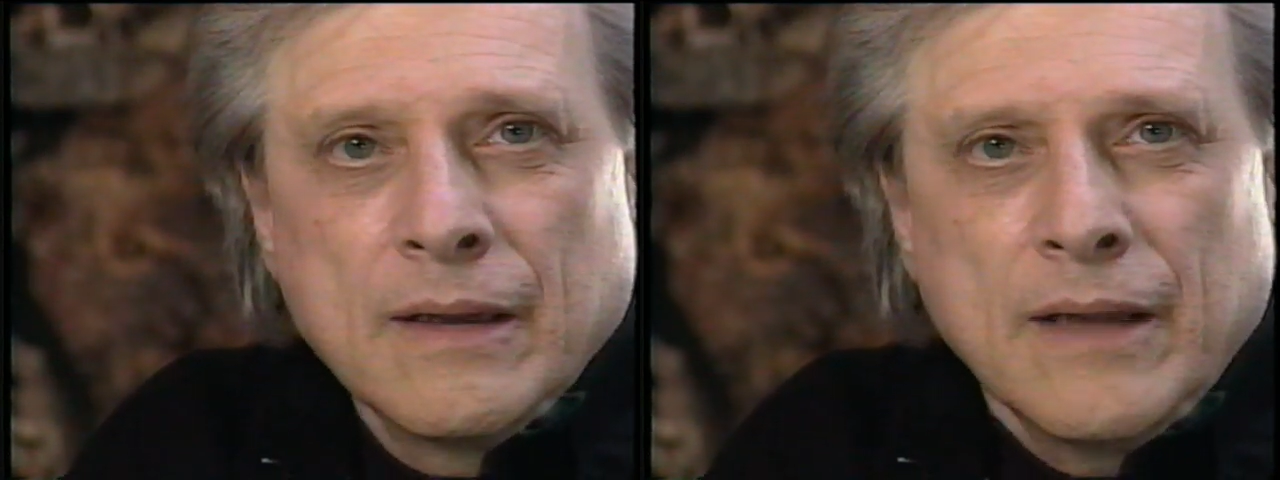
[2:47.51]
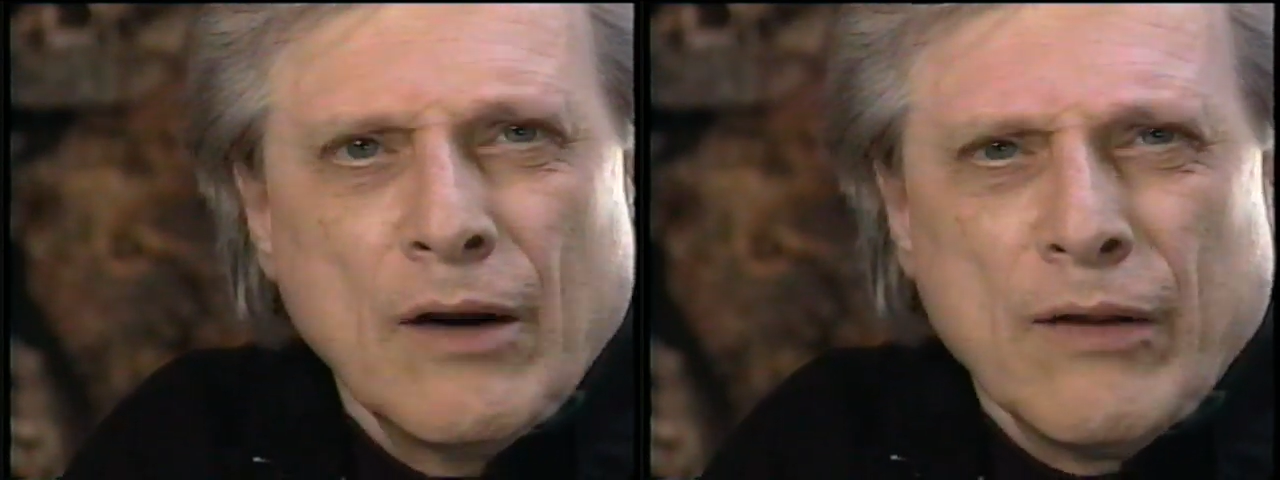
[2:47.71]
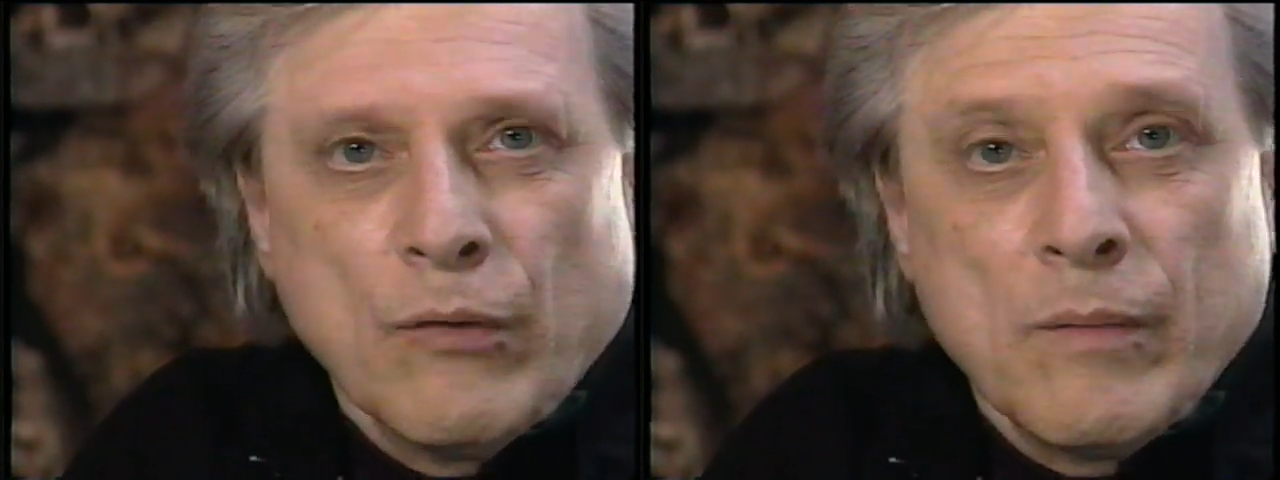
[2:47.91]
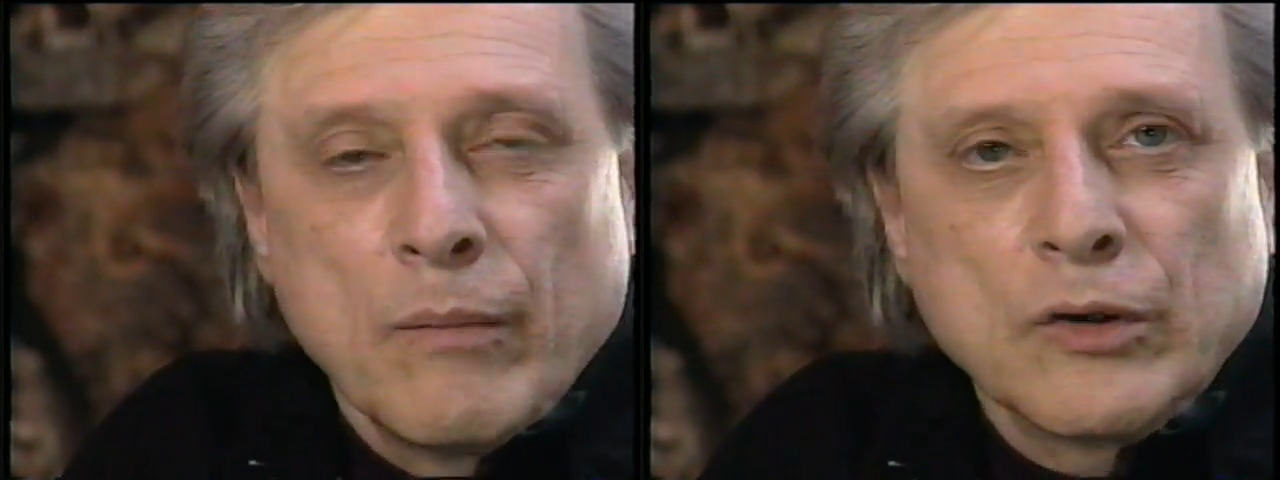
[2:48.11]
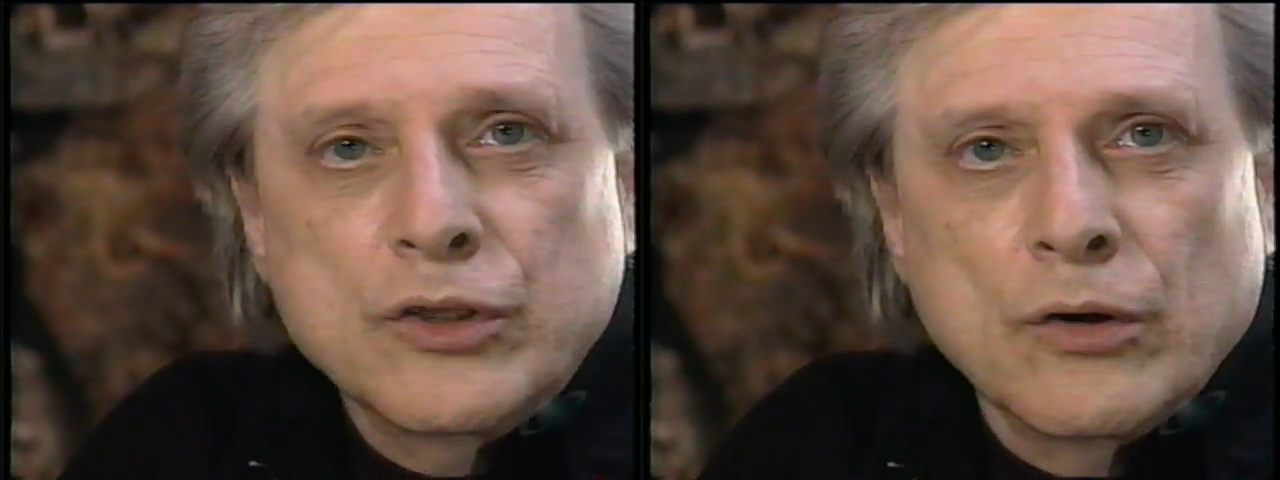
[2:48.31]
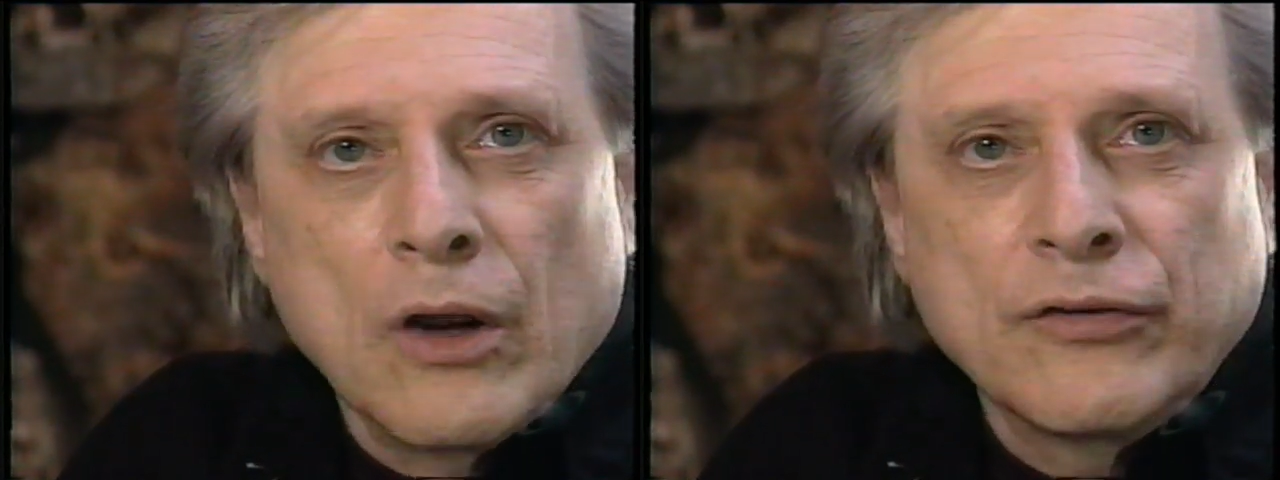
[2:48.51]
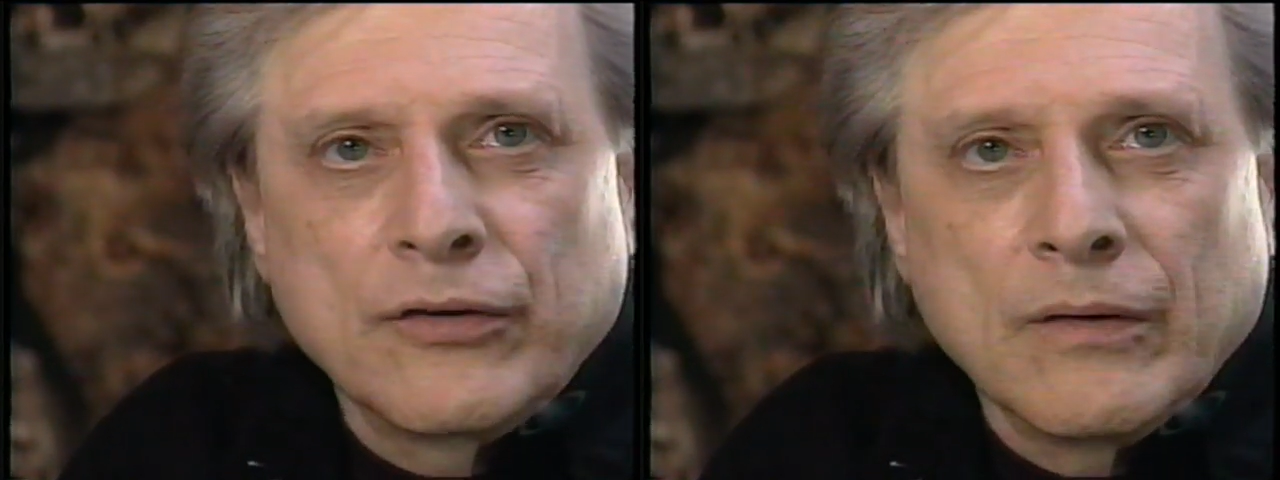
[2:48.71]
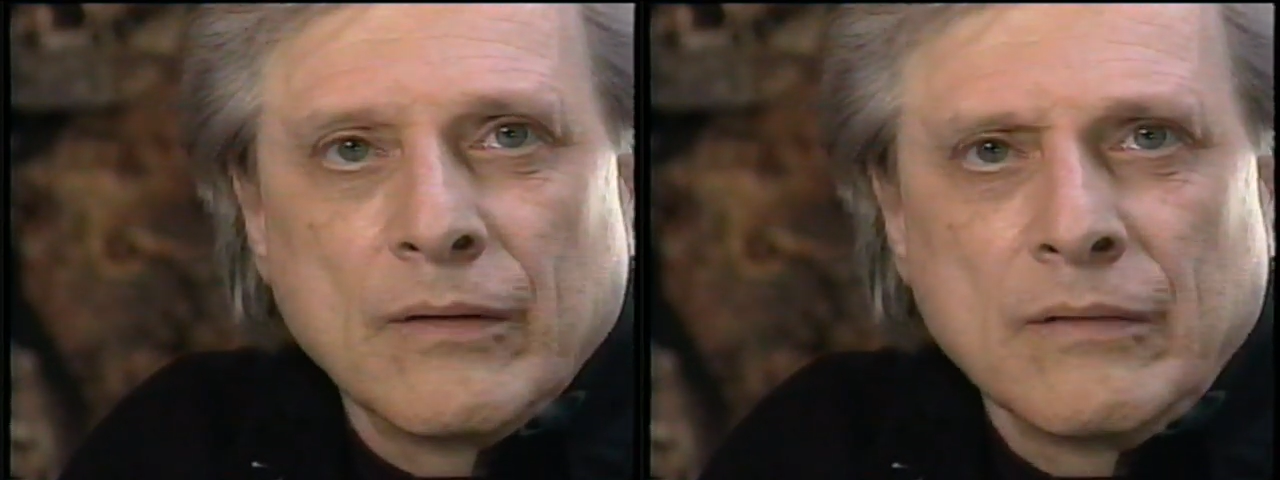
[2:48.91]
They don't even remember
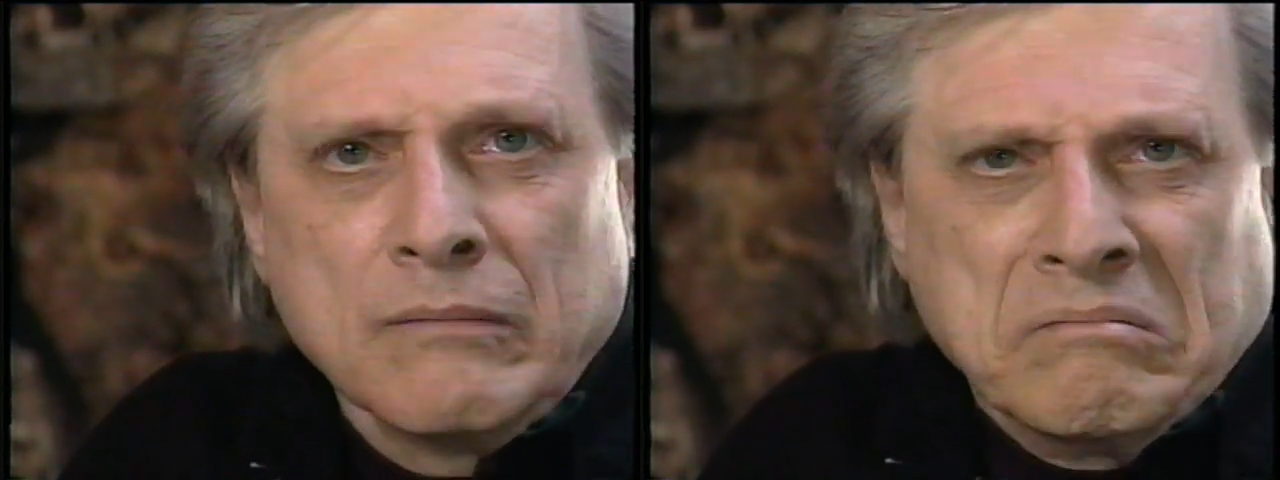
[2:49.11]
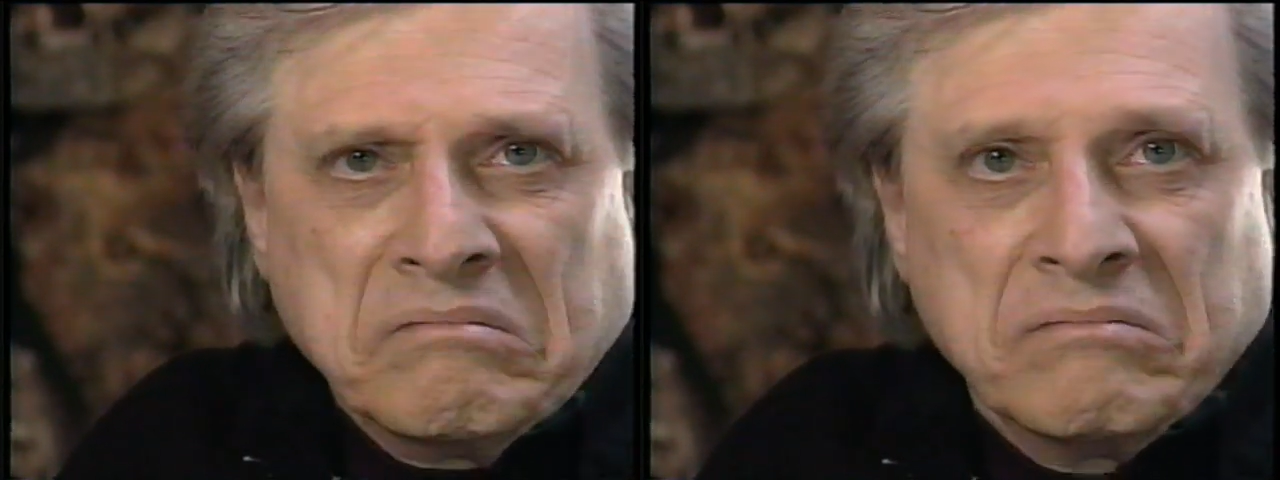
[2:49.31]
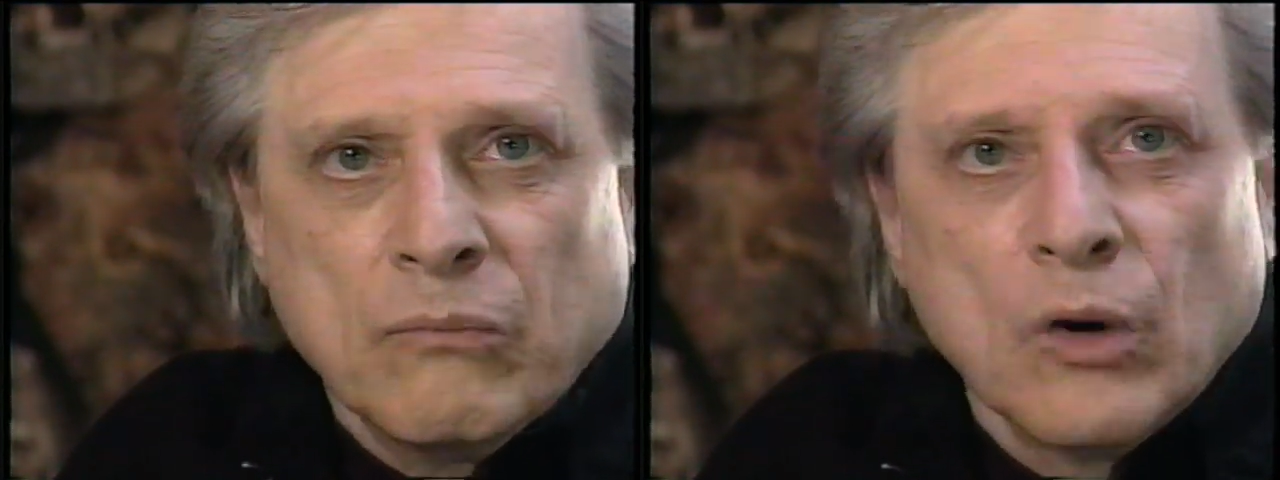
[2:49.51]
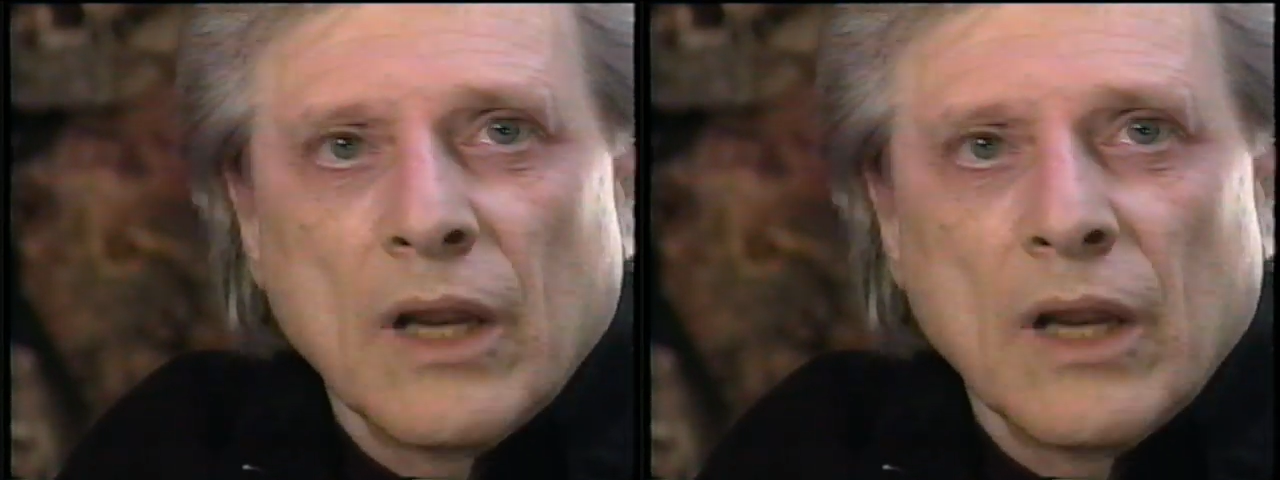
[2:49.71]
Chaucer. We're